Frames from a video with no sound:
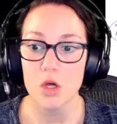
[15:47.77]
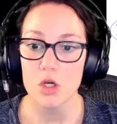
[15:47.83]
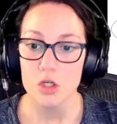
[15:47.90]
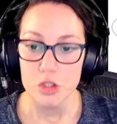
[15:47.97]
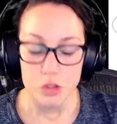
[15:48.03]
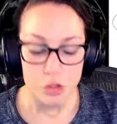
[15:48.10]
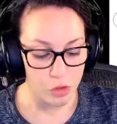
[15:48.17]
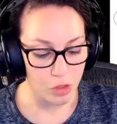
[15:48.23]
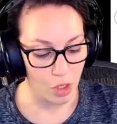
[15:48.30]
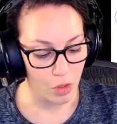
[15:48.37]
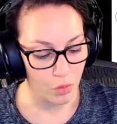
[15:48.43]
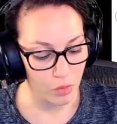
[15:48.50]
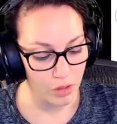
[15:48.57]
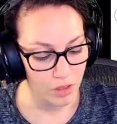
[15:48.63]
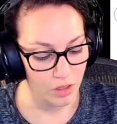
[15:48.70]

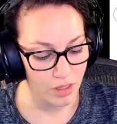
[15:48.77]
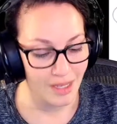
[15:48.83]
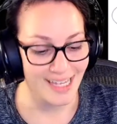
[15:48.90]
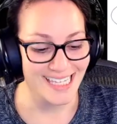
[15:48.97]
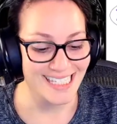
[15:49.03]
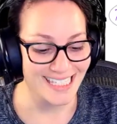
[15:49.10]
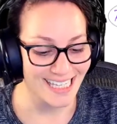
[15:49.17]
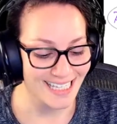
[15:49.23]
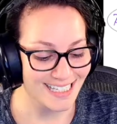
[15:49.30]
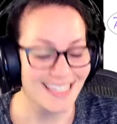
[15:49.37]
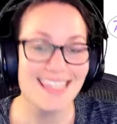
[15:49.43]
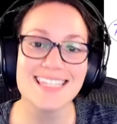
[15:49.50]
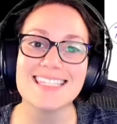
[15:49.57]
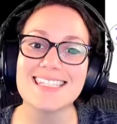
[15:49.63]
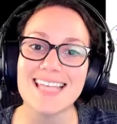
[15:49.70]
So, since the
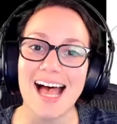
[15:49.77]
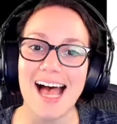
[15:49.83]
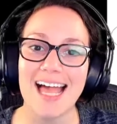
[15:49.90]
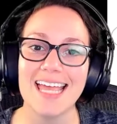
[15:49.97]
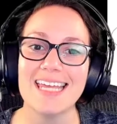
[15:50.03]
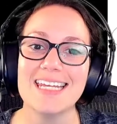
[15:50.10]
side